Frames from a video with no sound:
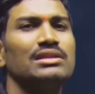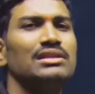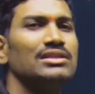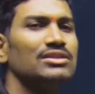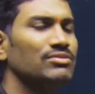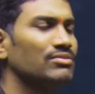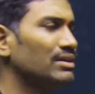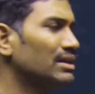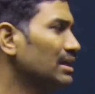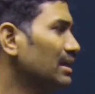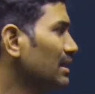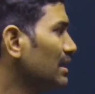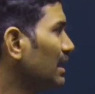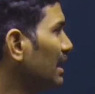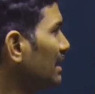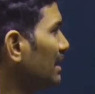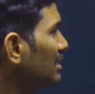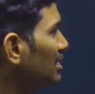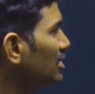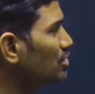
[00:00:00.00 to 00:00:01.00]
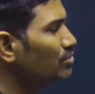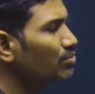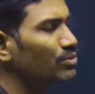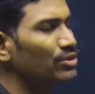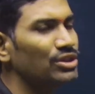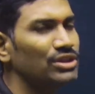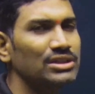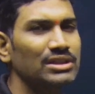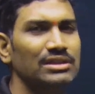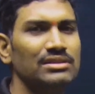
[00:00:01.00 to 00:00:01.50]
this way, at these
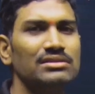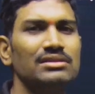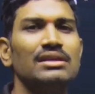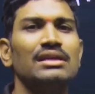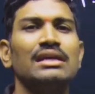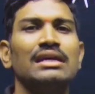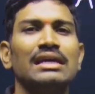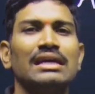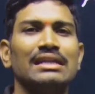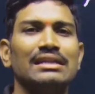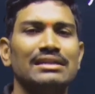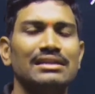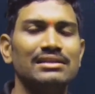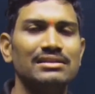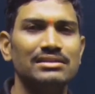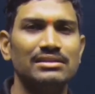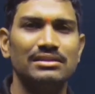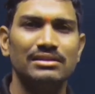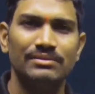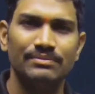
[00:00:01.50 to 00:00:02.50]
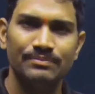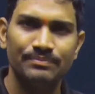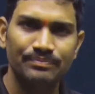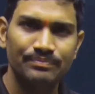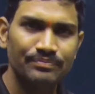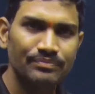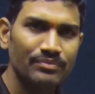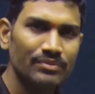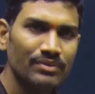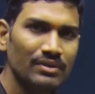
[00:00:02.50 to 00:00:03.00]
positions, this
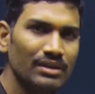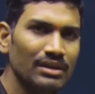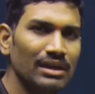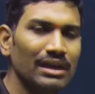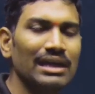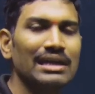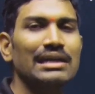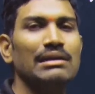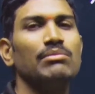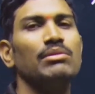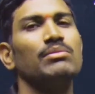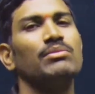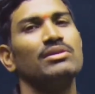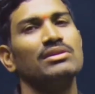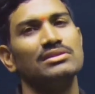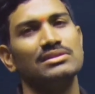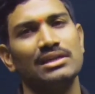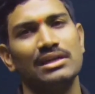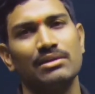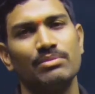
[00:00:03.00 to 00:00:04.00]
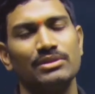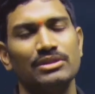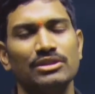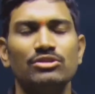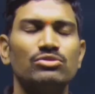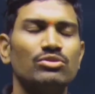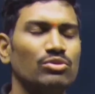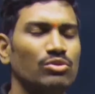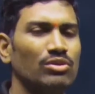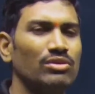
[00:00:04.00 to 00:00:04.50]
double bonds are present.
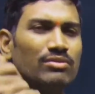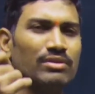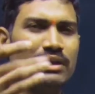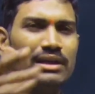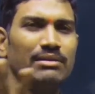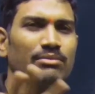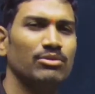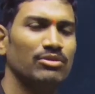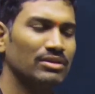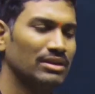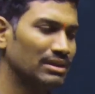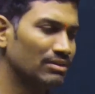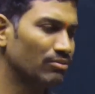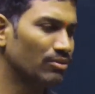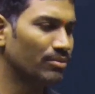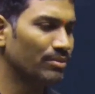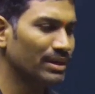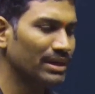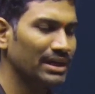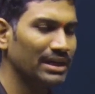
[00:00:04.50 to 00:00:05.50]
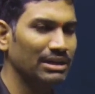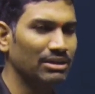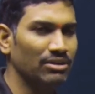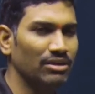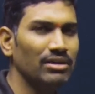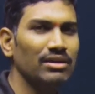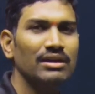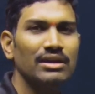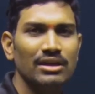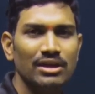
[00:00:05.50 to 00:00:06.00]
So don't worry about that omega and all.